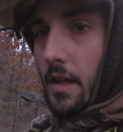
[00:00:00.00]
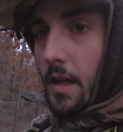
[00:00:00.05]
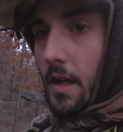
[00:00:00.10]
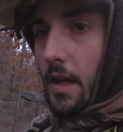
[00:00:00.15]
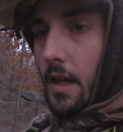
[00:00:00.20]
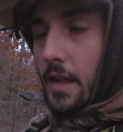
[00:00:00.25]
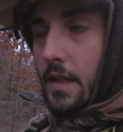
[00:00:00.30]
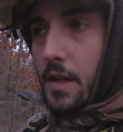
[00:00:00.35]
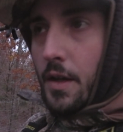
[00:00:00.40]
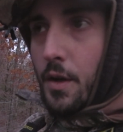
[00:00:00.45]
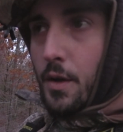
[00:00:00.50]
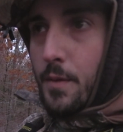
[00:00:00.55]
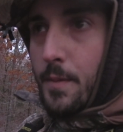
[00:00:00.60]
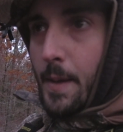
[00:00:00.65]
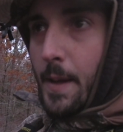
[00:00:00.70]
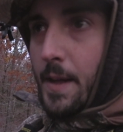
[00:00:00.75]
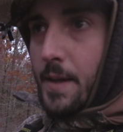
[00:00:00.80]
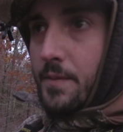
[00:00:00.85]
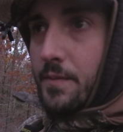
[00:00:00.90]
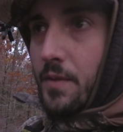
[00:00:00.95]
I know I'm
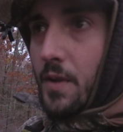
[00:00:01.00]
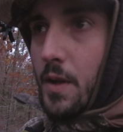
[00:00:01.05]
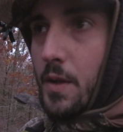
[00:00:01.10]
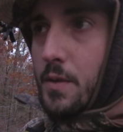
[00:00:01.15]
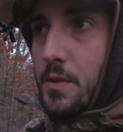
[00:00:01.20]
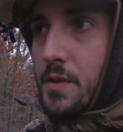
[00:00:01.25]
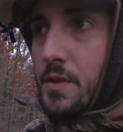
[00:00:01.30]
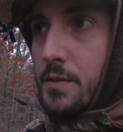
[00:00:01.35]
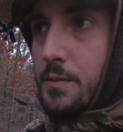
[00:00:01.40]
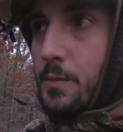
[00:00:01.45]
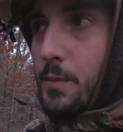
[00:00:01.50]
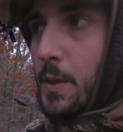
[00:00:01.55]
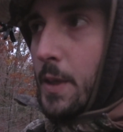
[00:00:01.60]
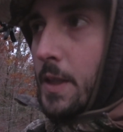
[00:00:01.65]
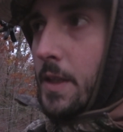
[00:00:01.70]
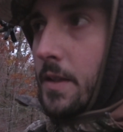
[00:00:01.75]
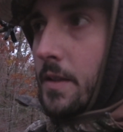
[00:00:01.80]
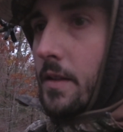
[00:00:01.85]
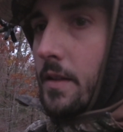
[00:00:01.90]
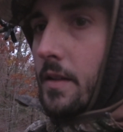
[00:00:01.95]
out of focus, but
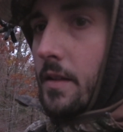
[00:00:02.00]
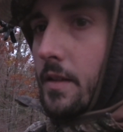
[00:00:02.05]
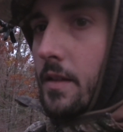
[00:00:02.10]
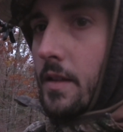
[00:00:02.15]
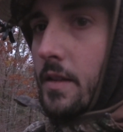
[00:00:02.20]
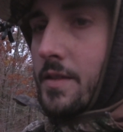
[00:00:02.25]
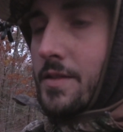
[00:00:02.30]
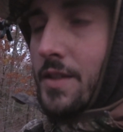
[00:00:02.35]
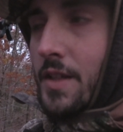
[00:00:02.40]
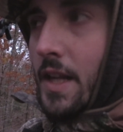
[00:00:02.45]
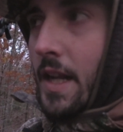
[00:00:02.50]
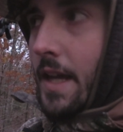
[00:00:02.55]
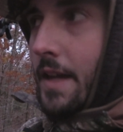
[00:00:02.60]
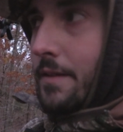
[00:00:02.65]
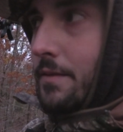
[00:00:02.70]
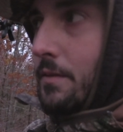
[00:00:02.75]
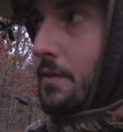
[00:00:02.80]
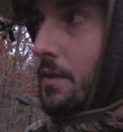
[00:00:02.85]
it's gonna have